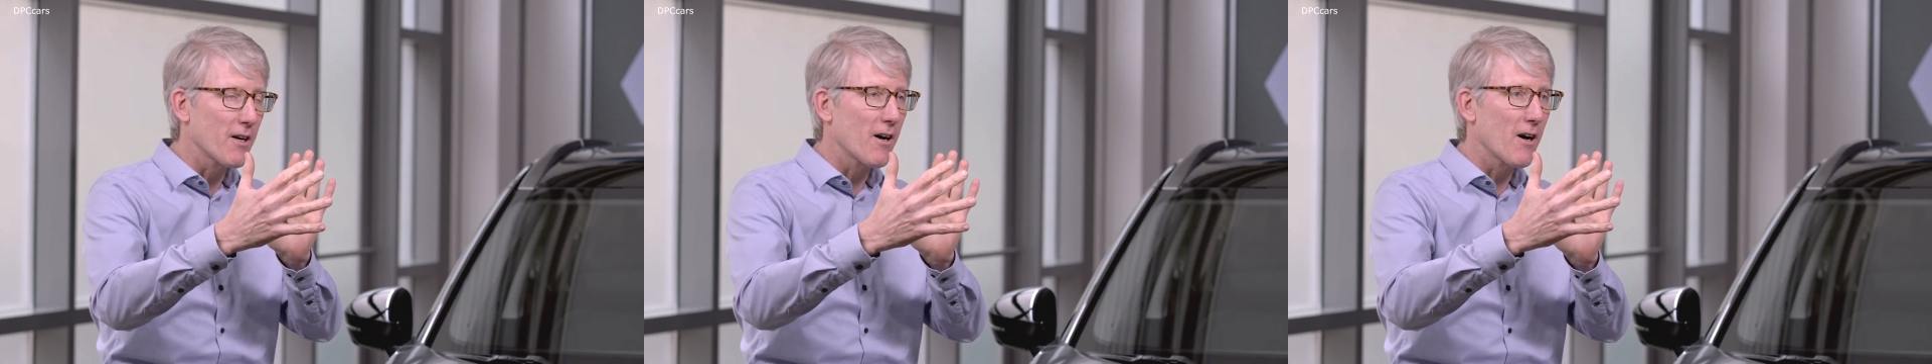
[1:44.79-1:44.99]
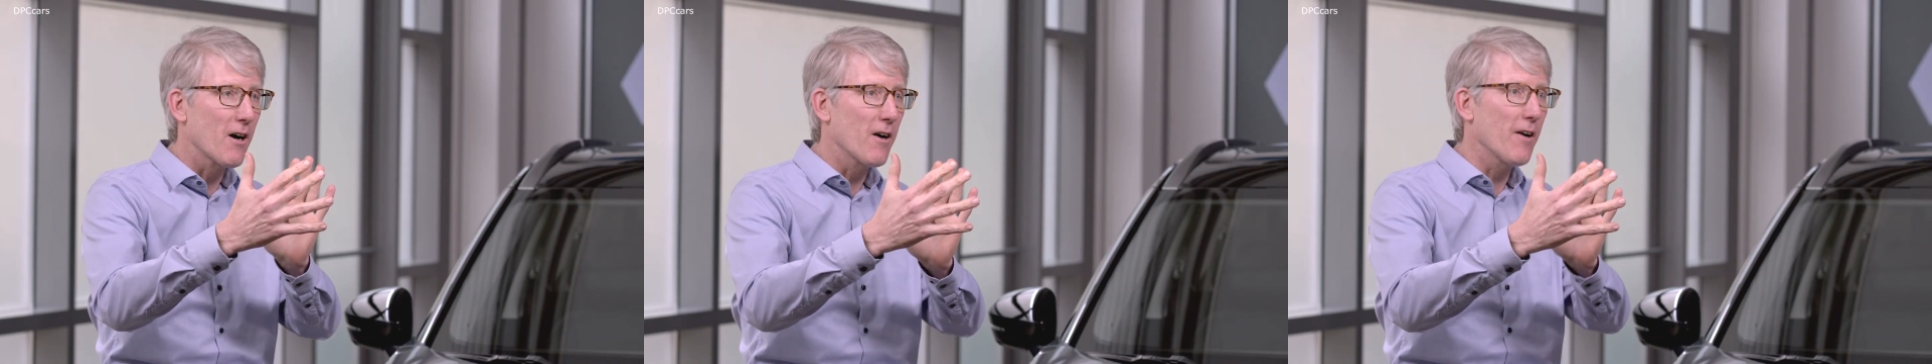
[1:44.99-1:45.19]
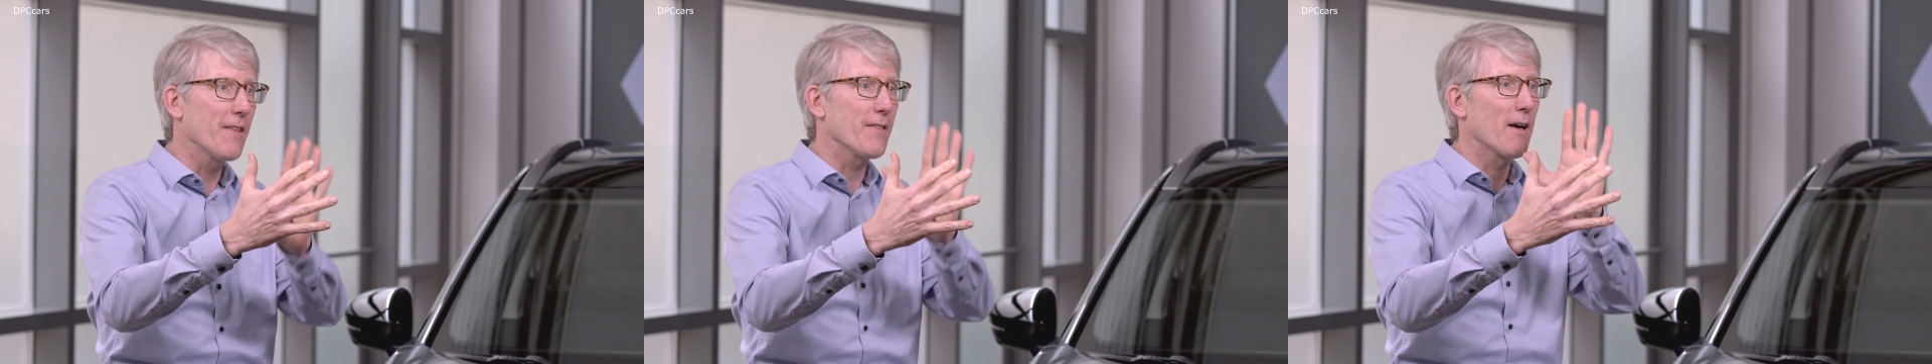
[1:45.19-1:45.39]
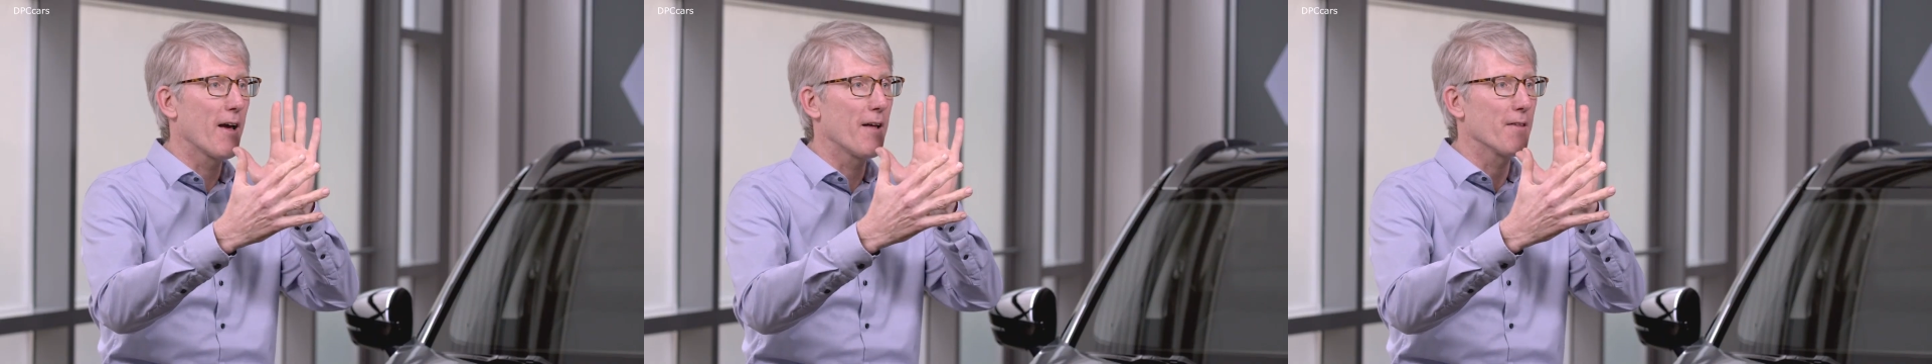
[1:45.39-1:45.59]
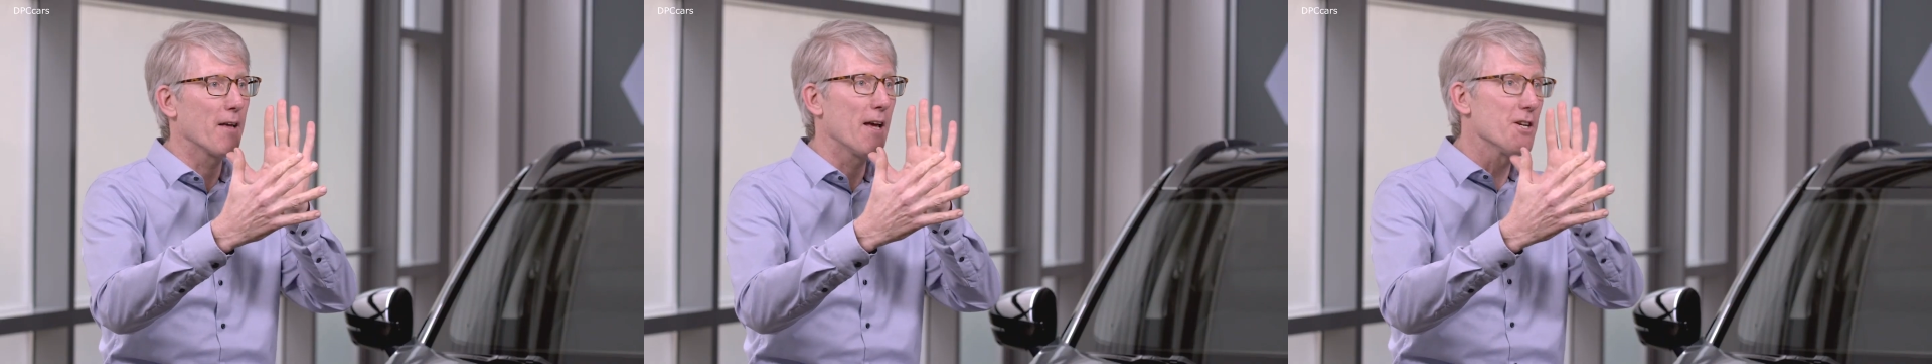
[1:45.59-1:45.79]
car and the,
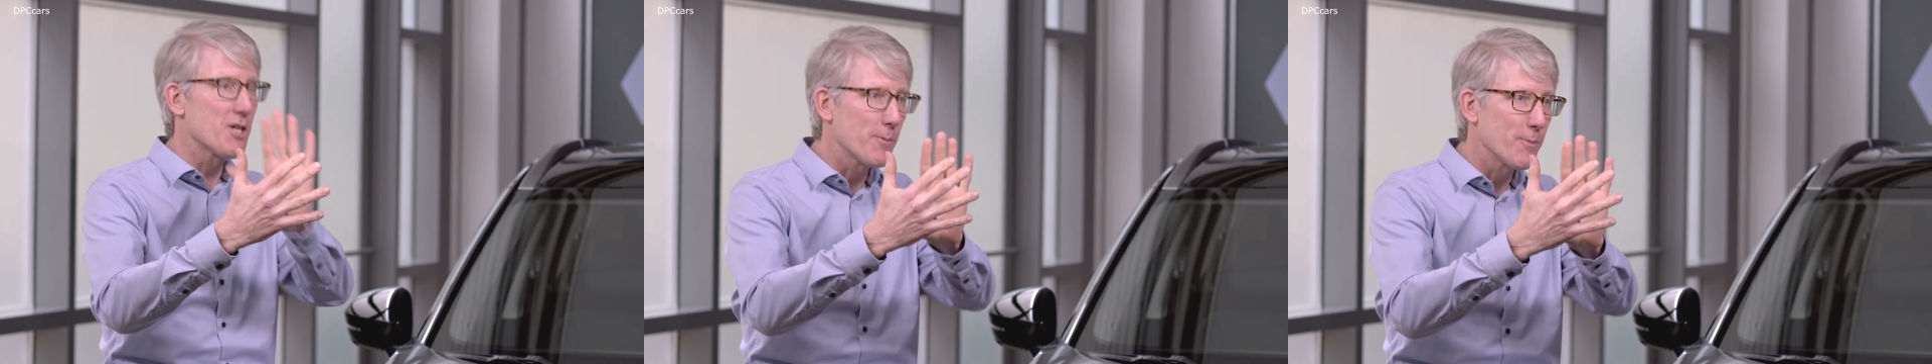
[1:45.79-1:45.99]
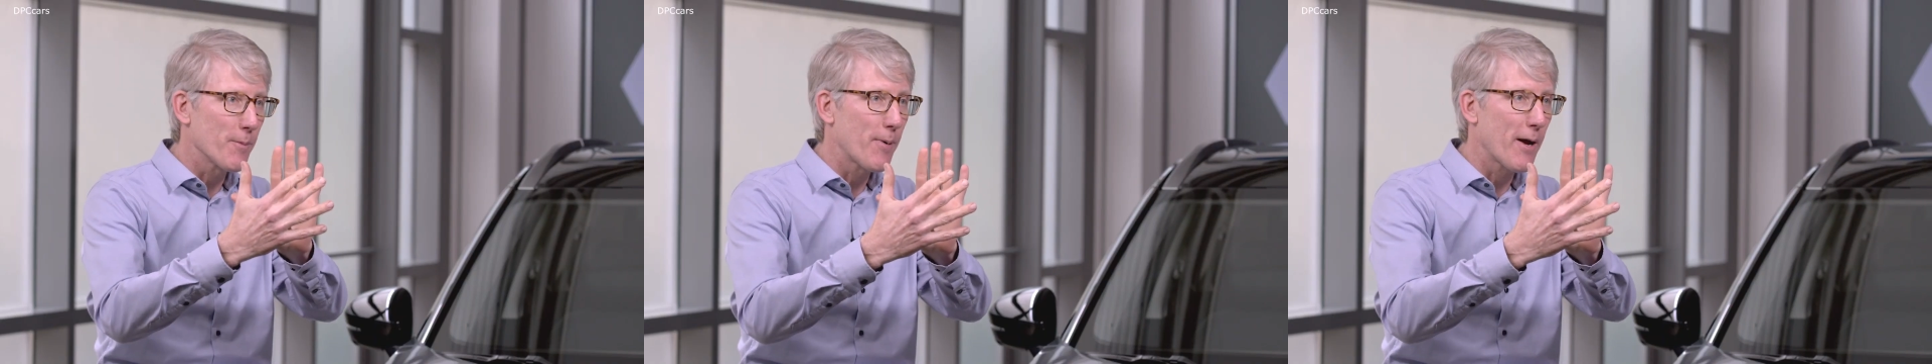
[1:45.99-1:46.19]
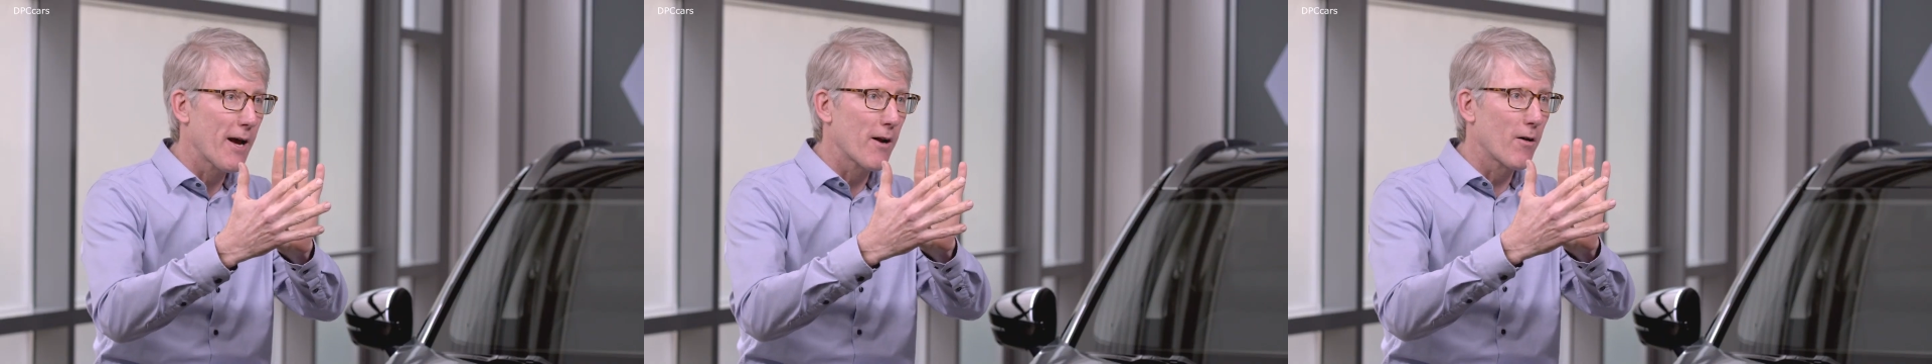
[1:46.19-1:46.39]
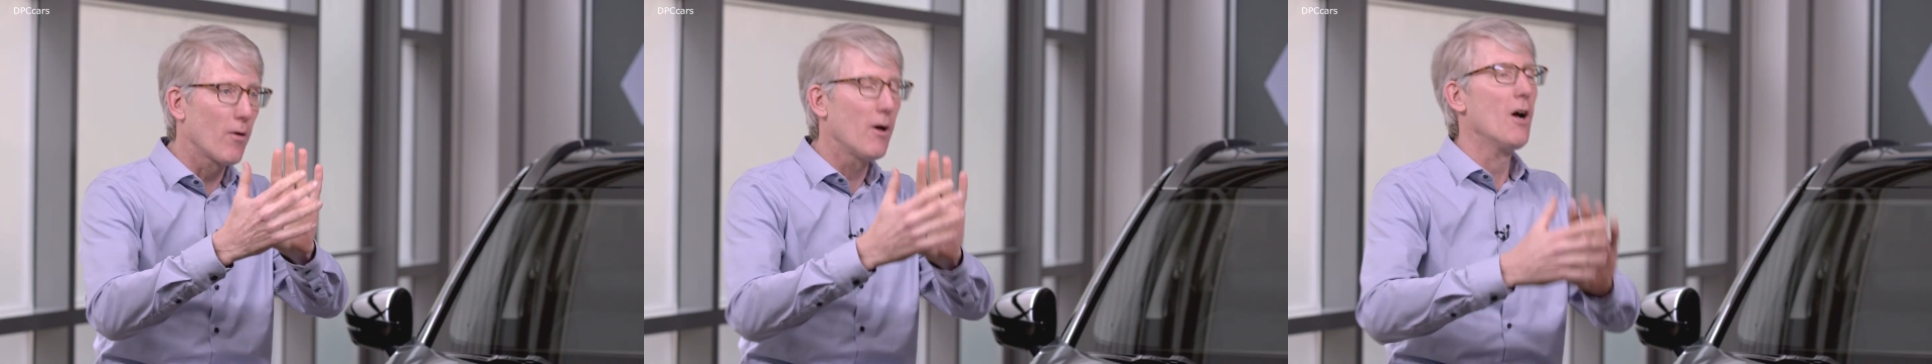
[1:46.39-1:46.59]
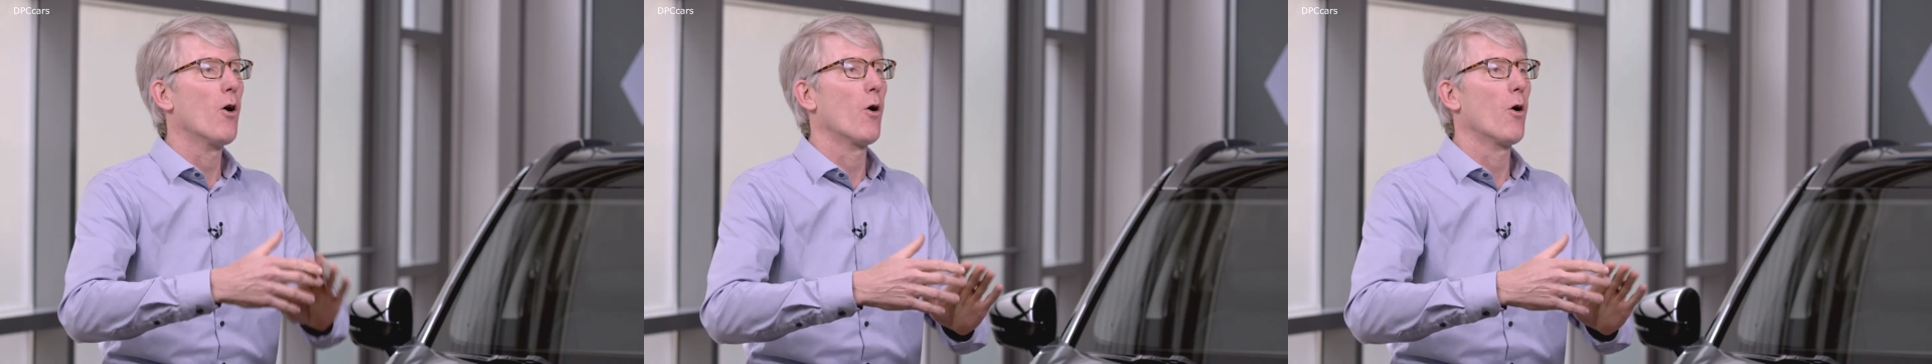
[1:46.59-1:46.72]
and the instrument panel,